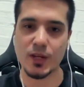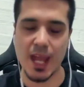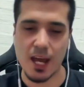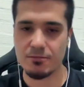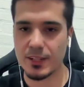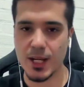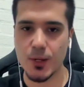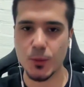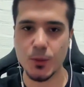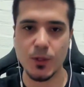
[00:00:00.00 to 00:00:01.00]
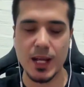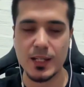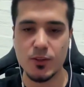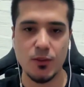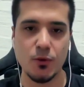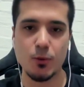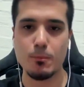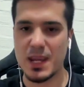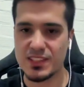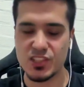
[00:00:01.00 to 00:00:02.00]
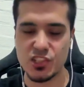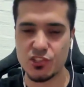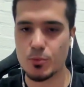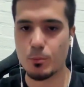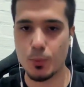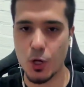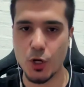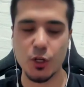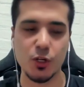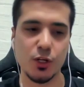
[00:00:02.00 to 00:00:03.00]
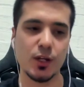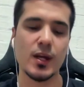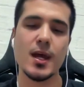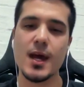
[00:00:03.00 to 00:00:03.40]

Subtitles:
Kafka or any other message broker